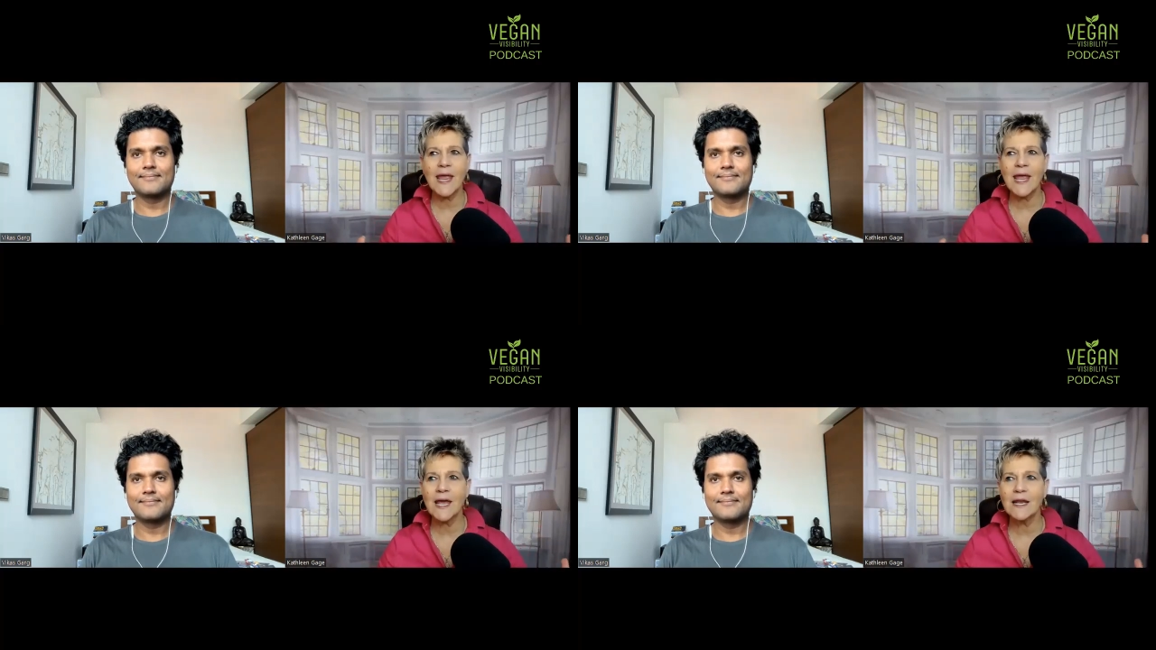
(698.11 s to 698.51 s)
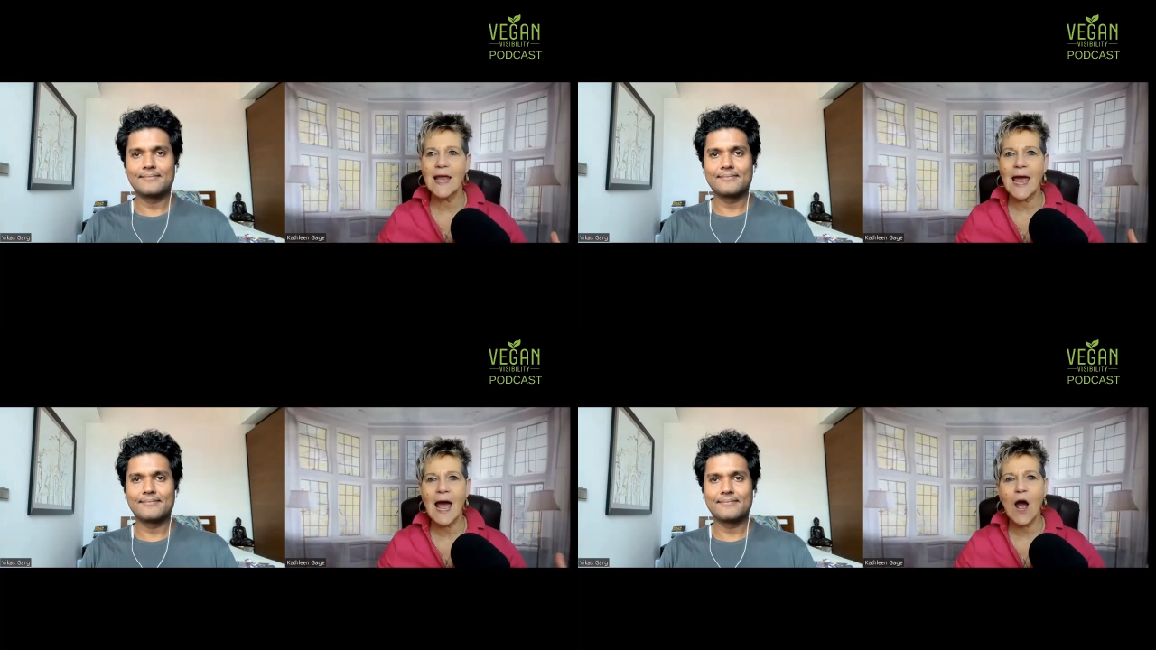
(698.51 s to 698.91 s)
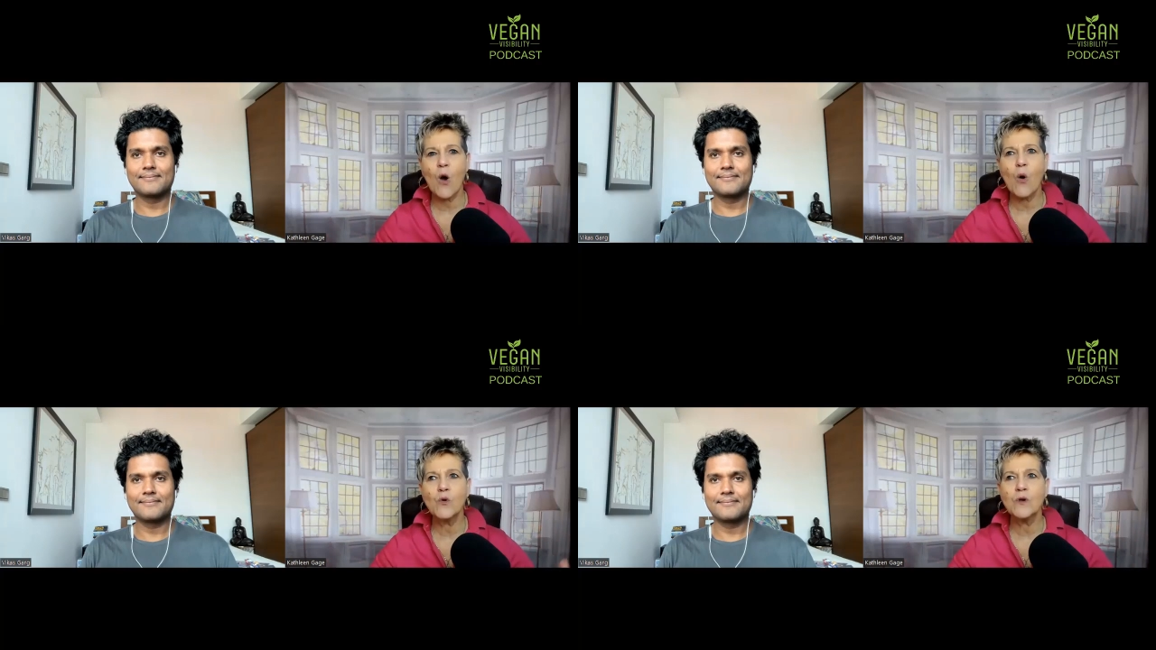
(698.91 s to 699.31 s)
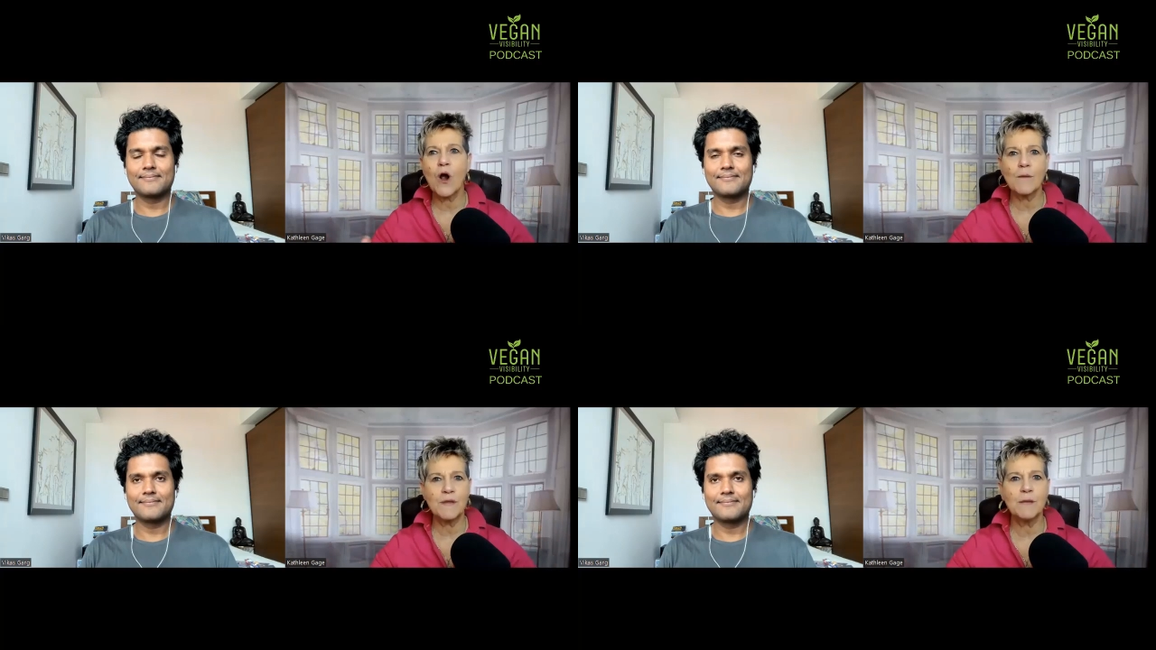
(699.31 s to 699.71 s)
Speaker 1: and how
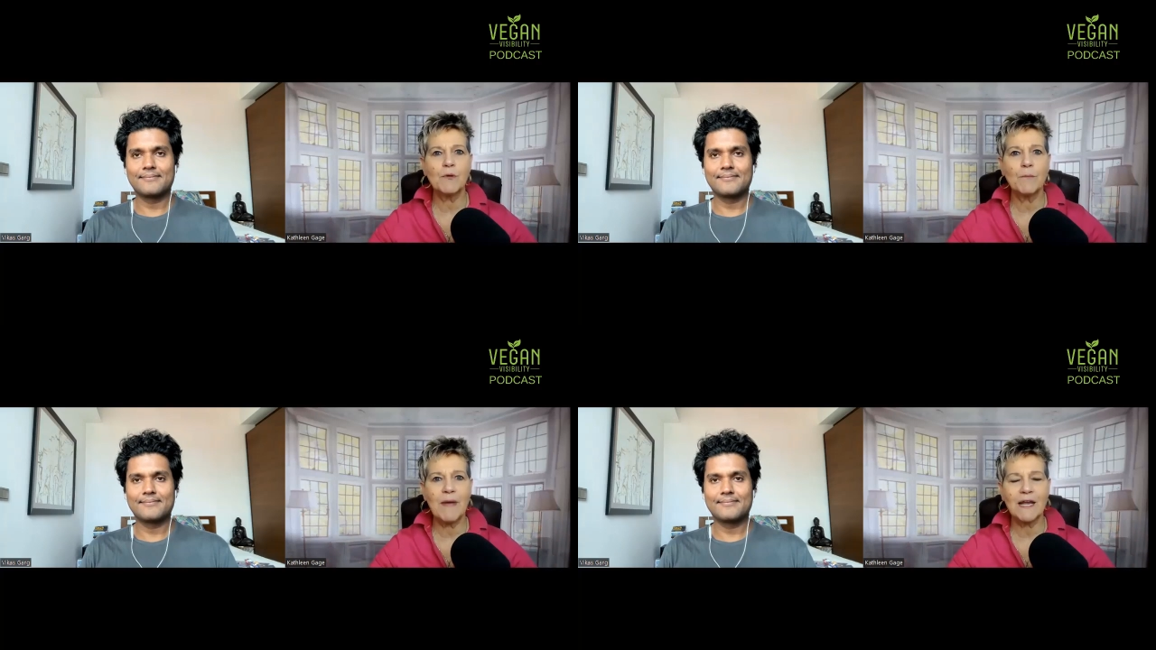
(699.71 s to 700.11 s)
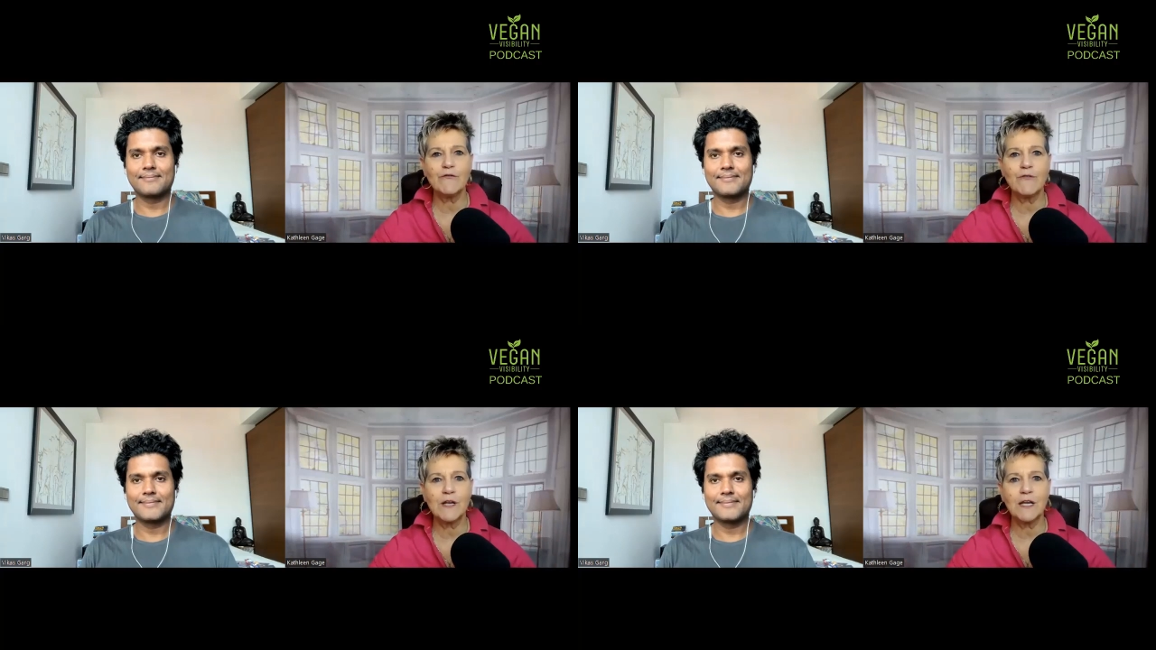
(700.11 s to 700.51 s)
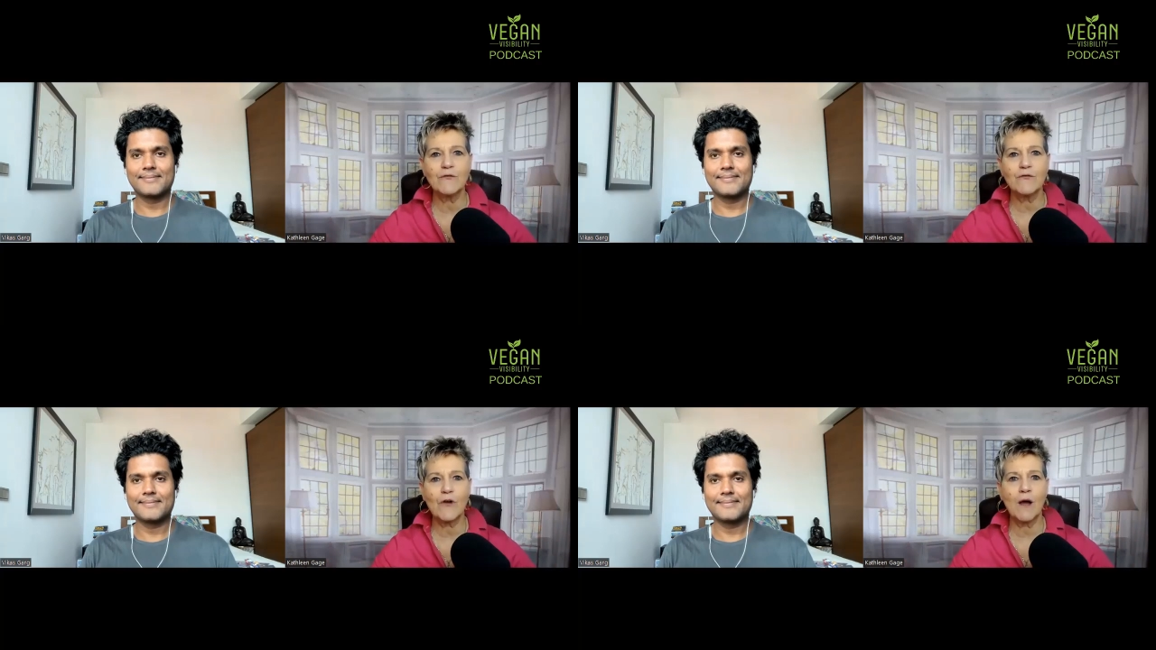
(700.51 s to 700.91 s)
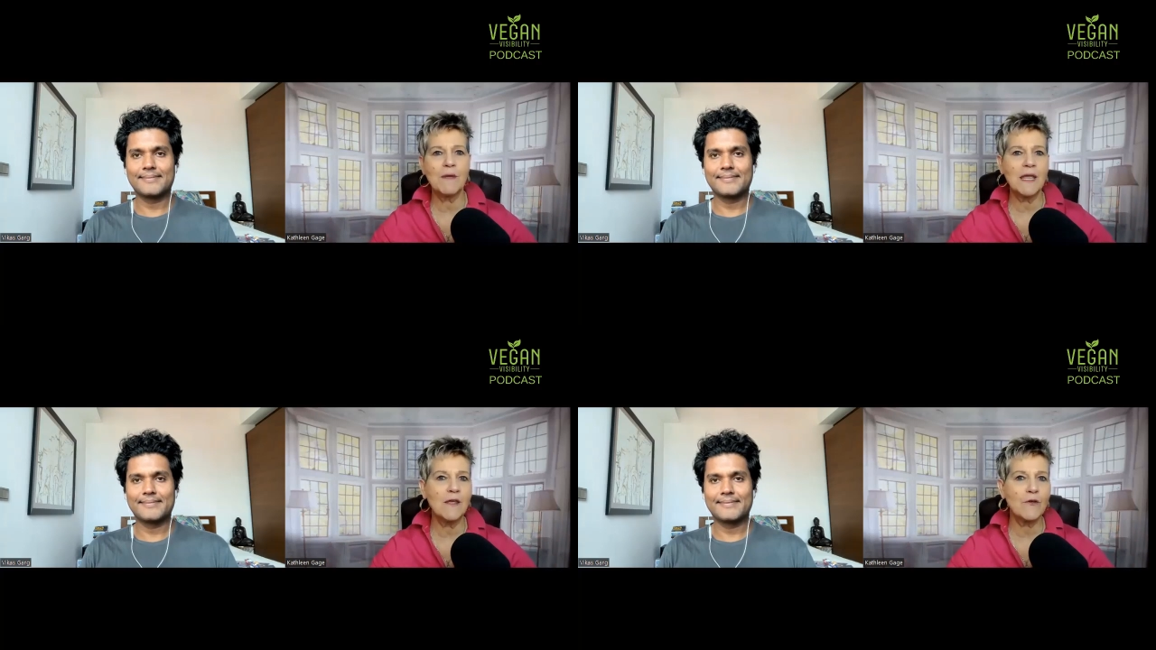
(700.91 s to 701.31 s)
are people benefiting from
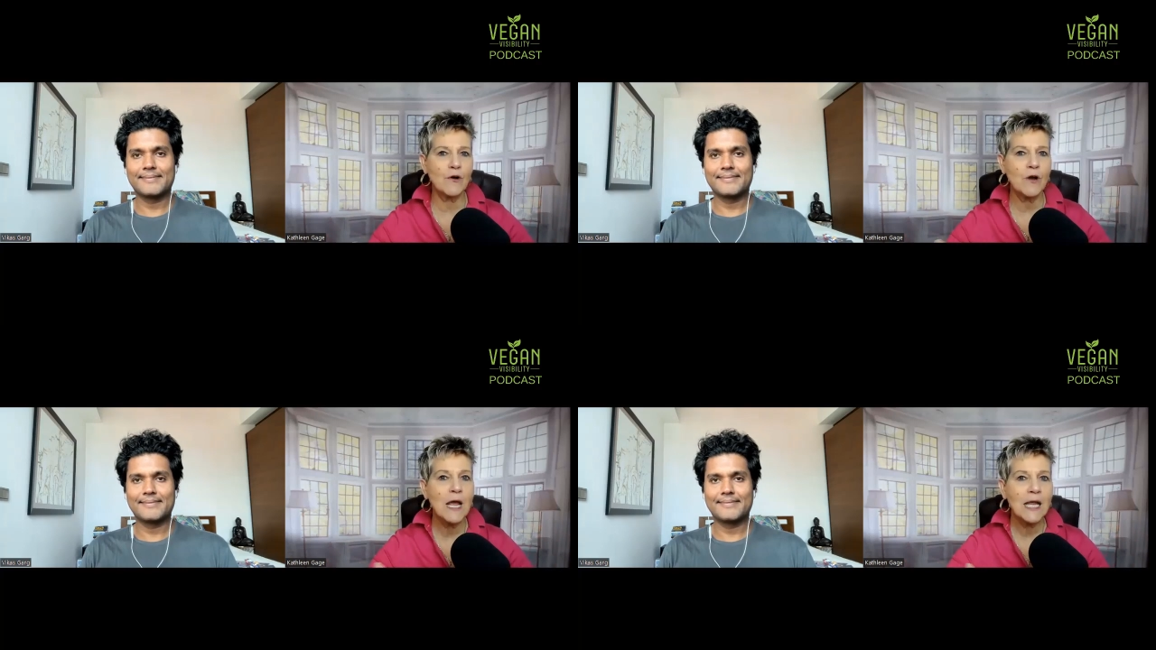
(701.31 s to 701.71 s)
either